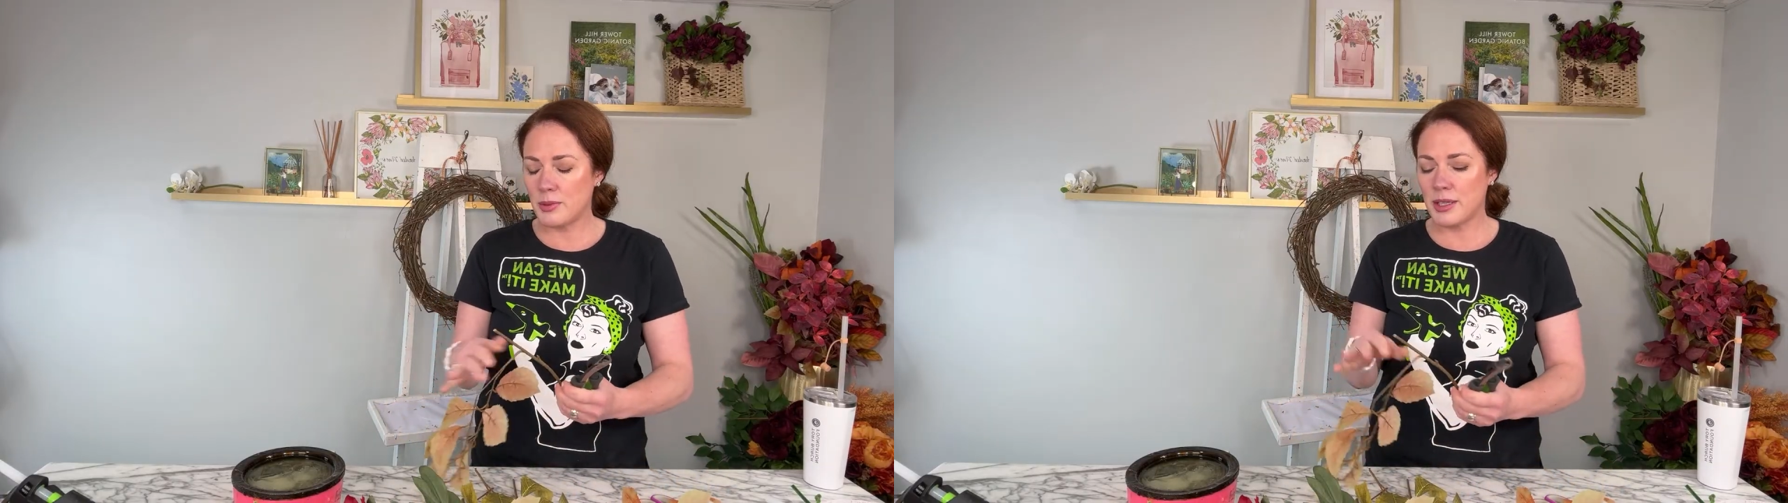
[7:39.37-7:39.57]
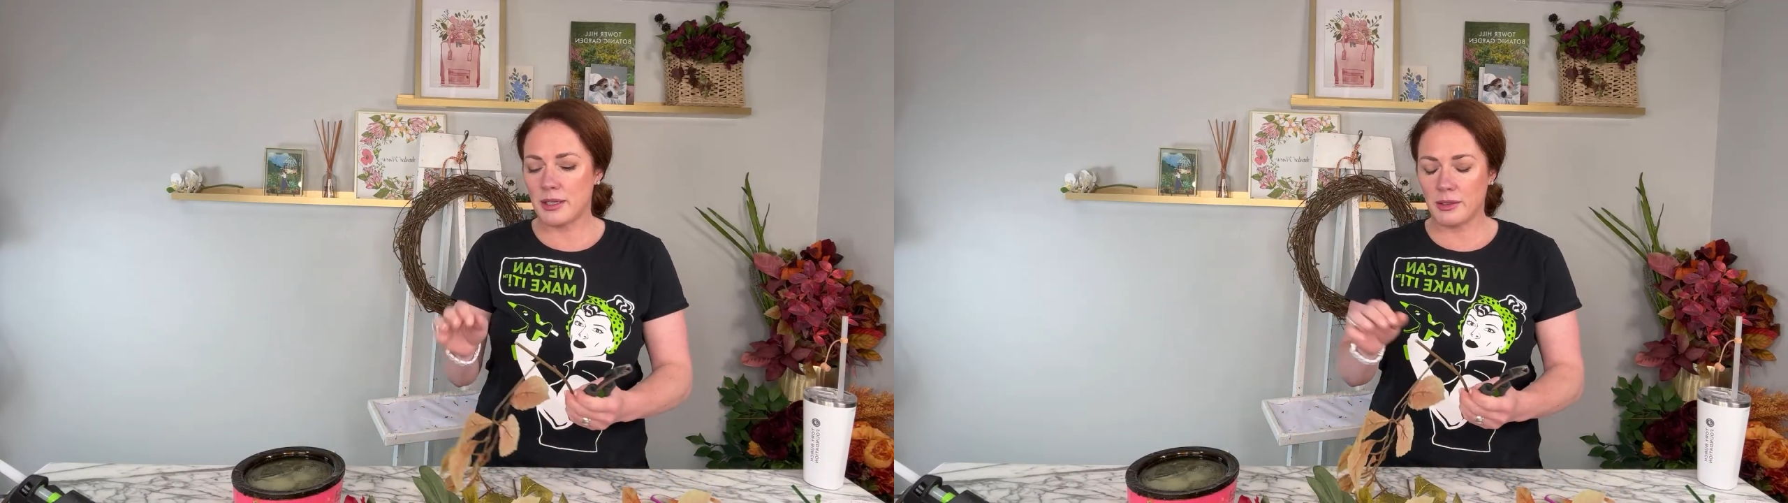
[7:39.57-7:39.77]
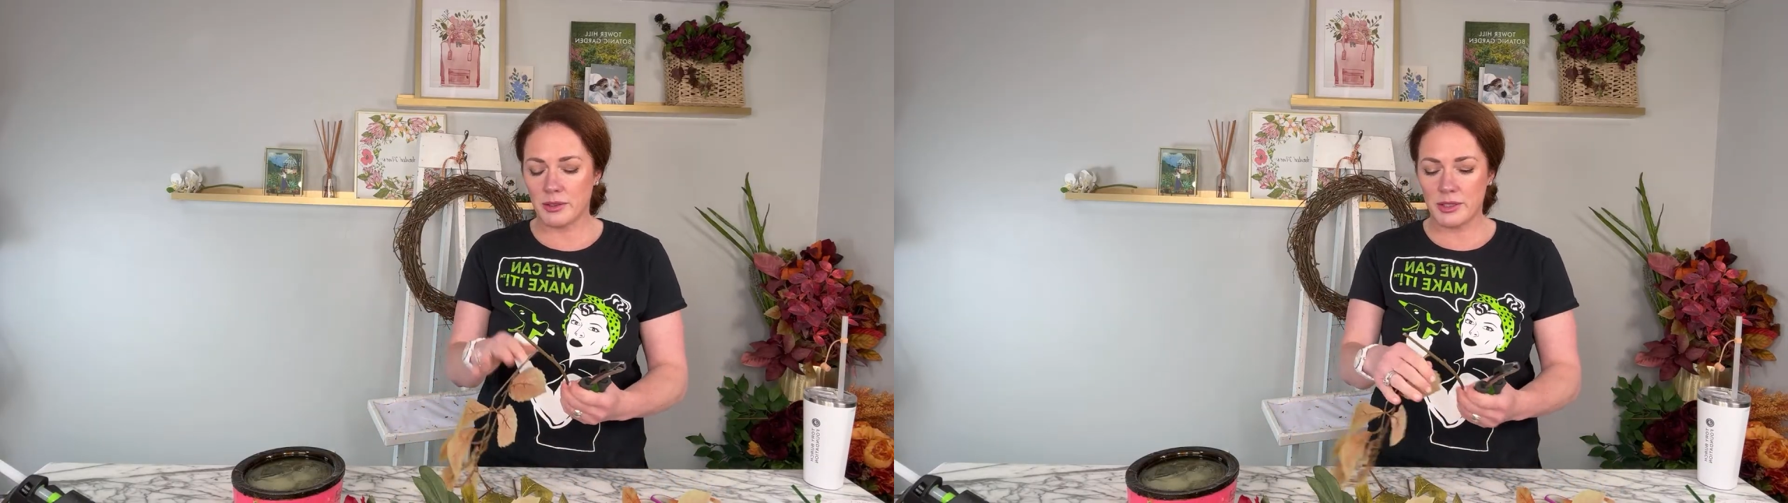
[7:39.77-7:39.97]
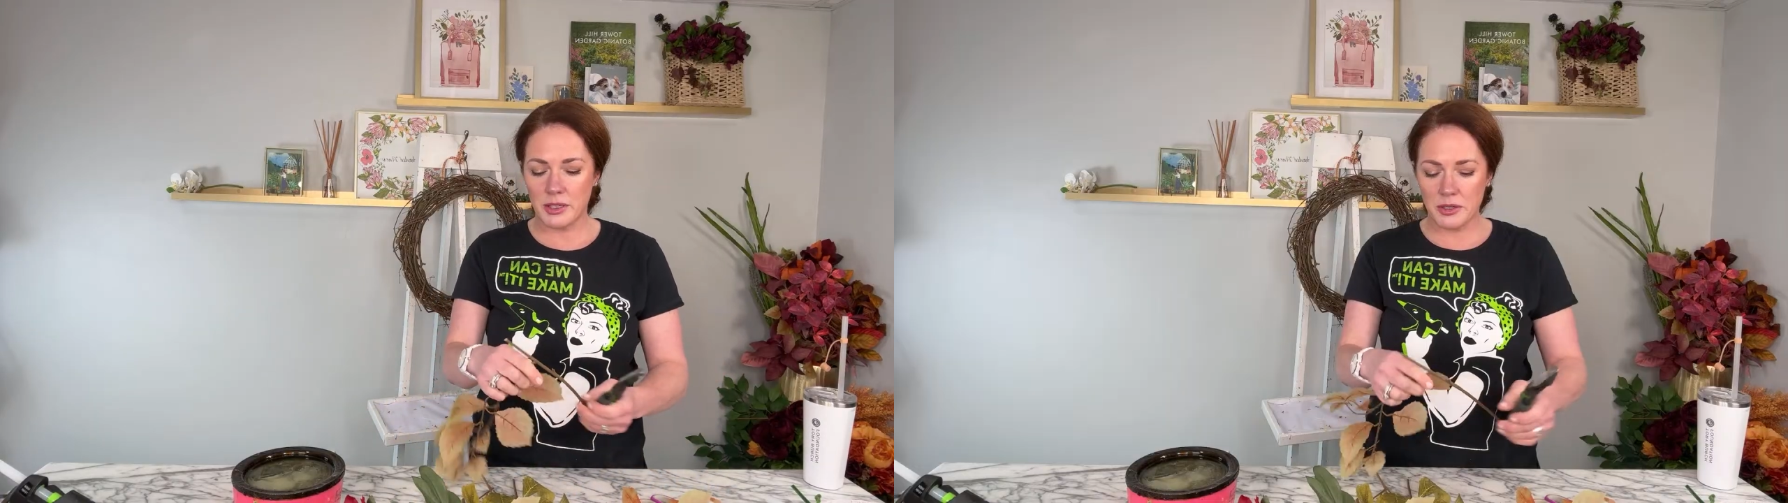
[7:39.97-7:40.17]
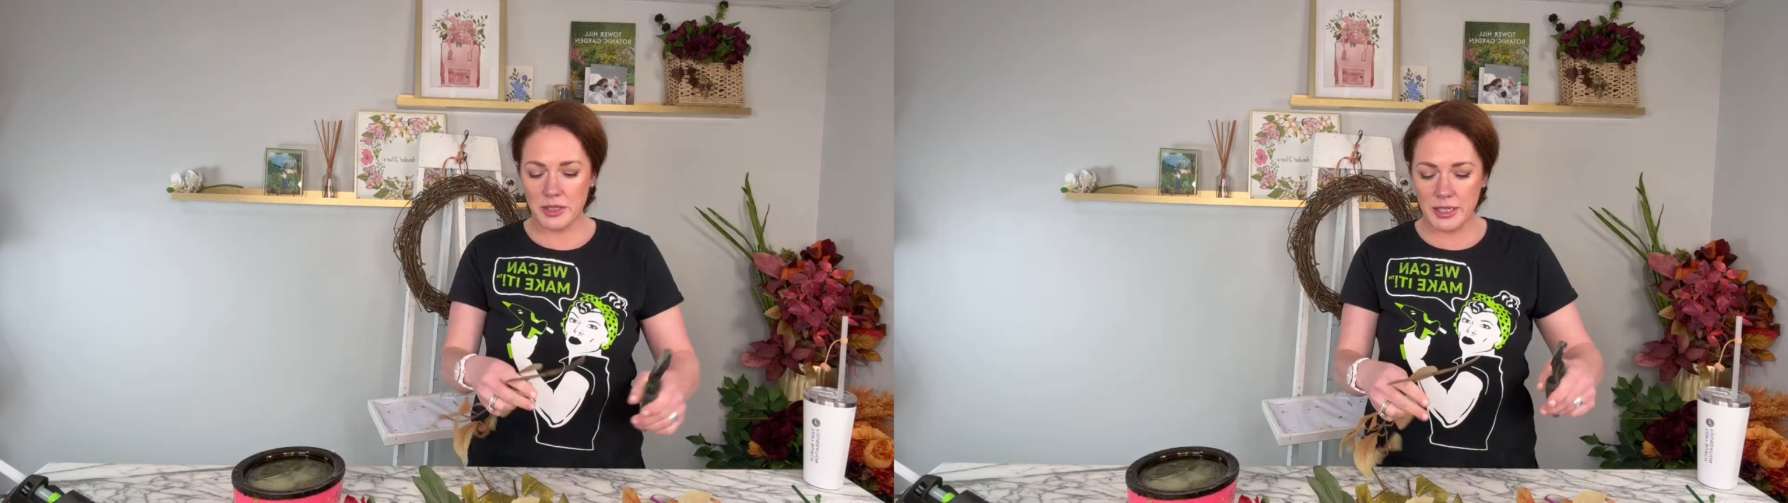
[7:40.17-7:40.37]
with the little
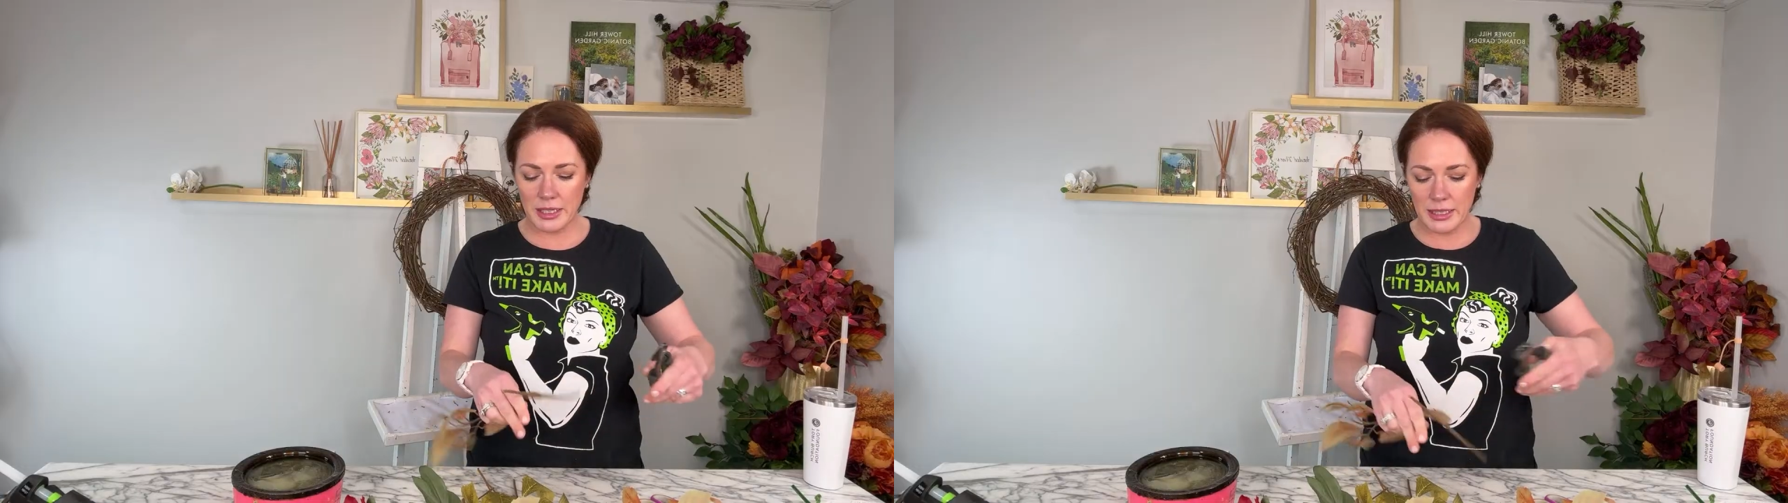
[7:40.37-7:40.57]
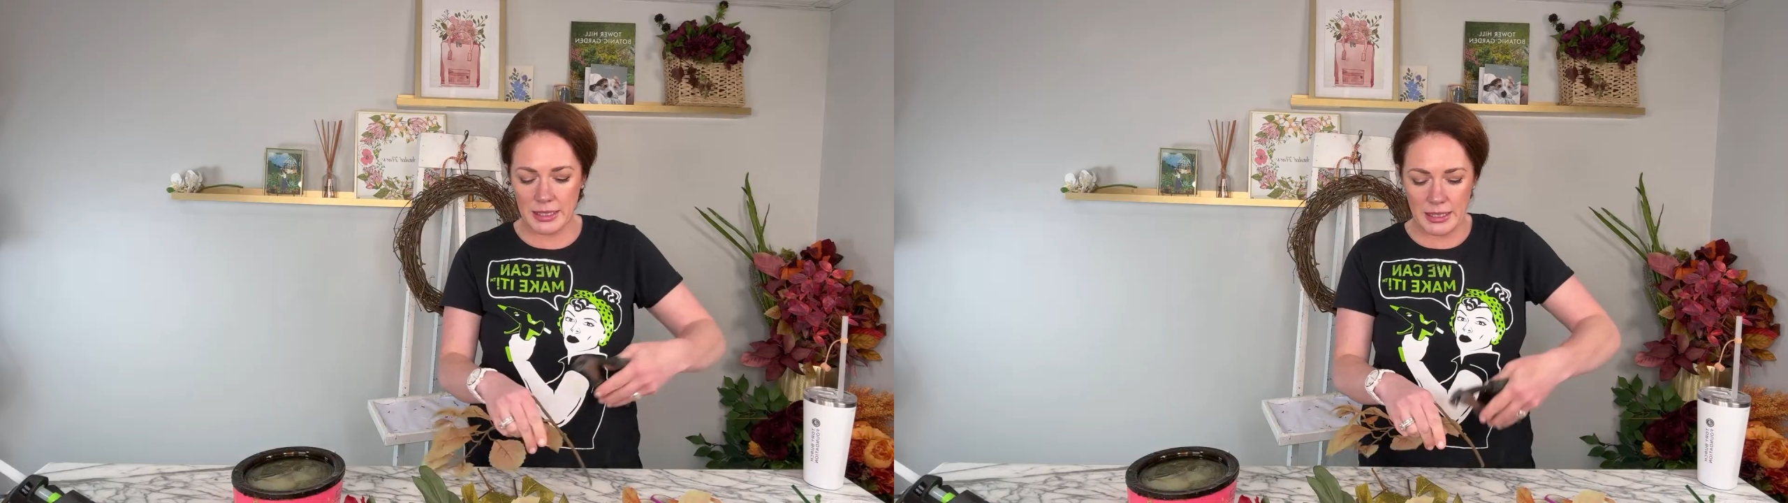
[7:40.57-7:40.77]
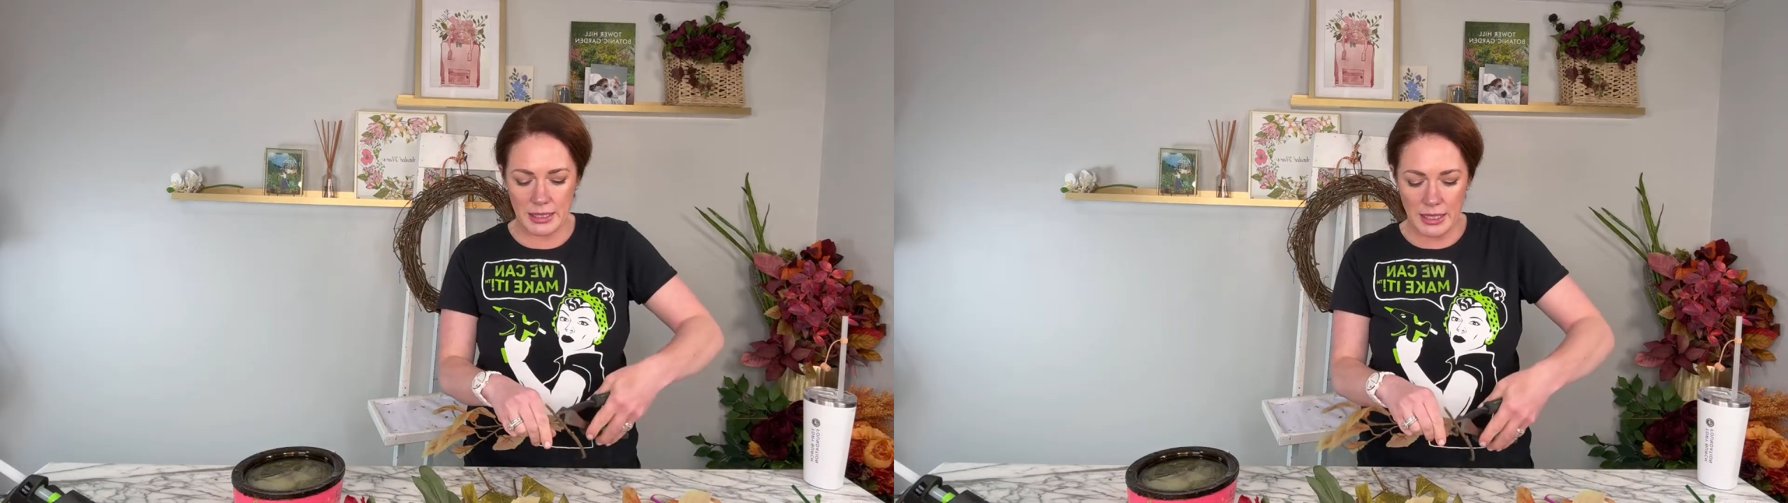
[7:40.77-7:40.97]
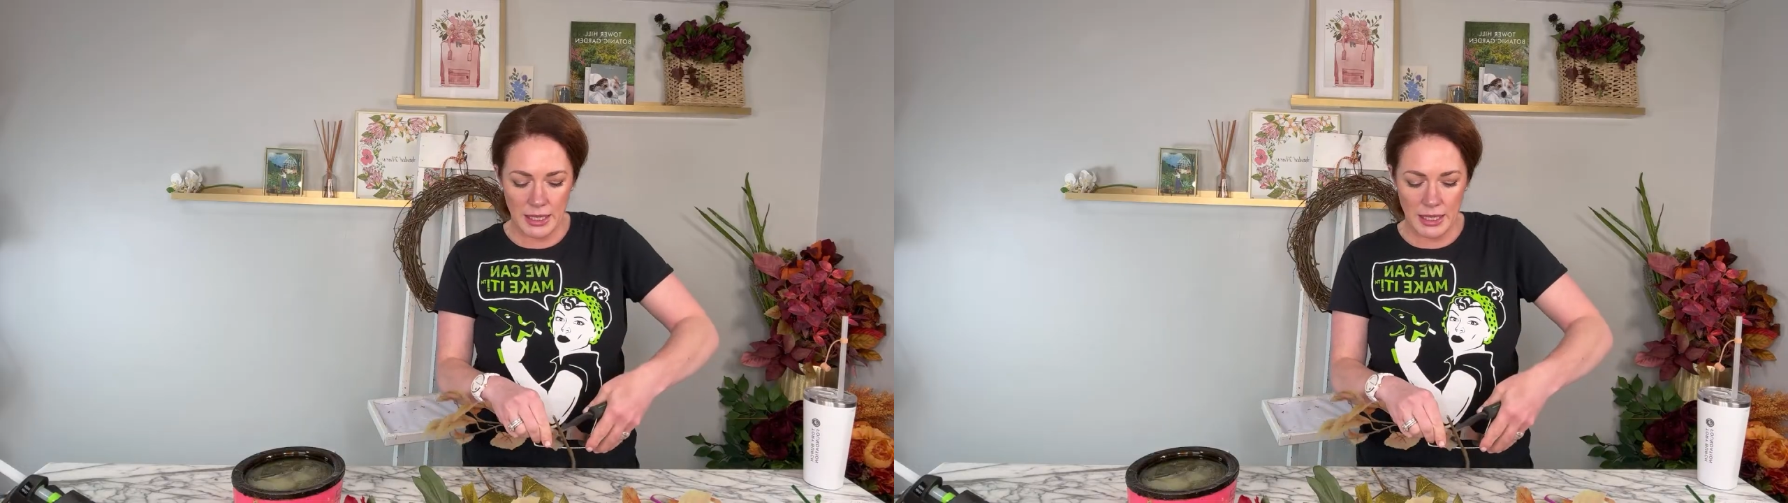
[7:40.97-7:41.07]
stir sticks,